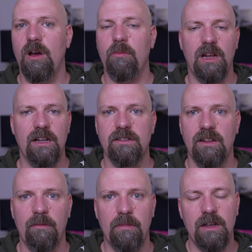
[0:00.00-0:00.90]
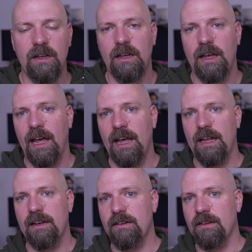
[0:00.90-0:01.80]
I will answer them,
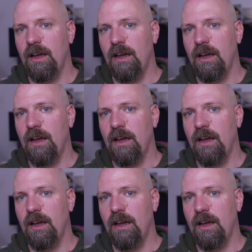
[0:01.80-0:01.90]
and